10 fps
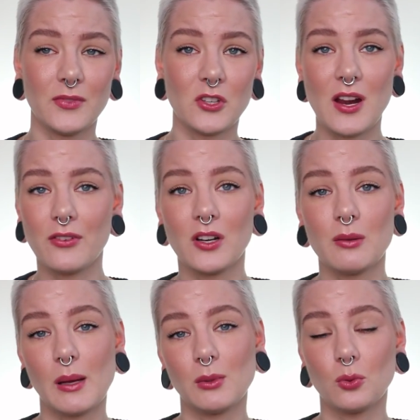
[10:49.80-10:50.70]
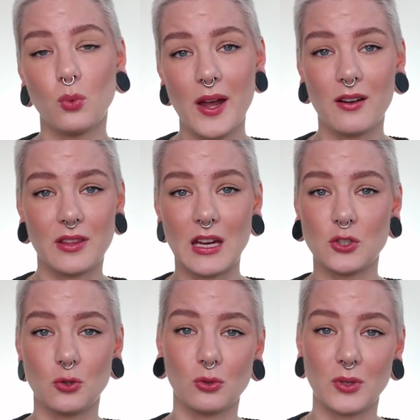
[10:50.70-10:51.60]
you're never going to be able to wear that
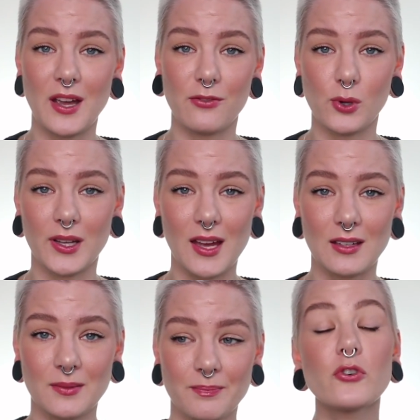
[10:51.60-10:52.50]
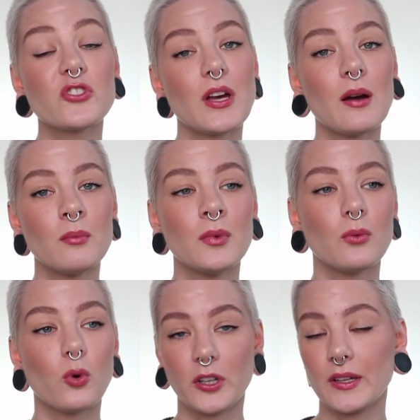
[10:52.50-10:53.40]
jewelry ever again. For some,
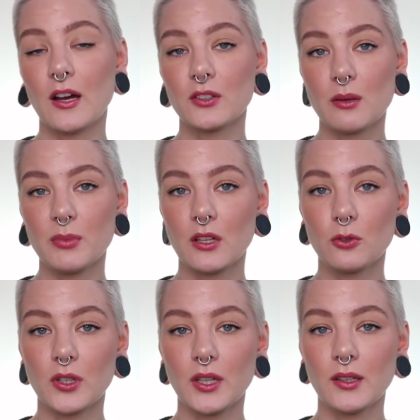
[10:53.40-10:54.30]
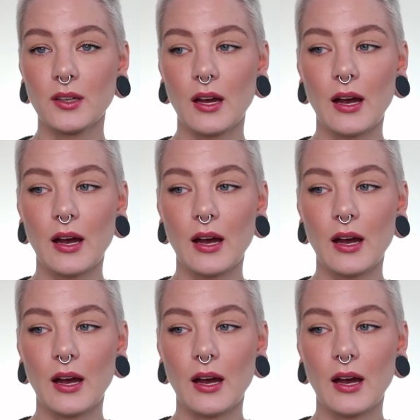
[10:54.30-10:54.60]
working out can be annoying.